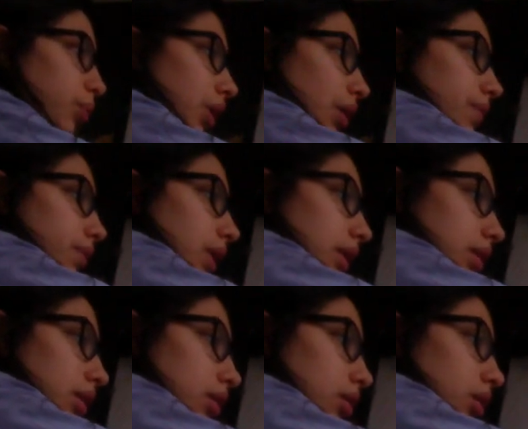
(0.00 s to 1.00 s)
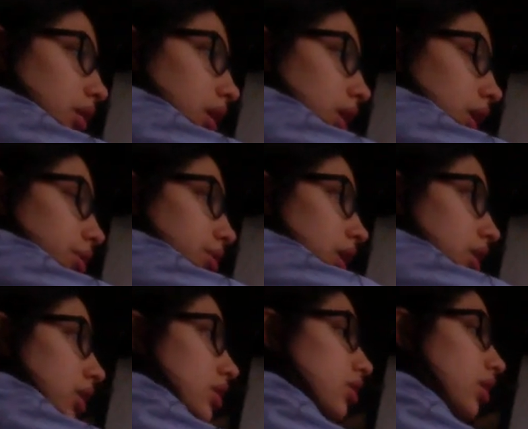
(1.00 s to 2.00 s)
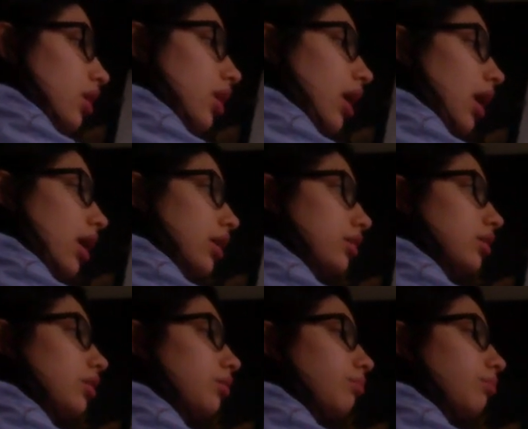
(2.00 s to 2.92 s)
we have Riedel thyroiditis and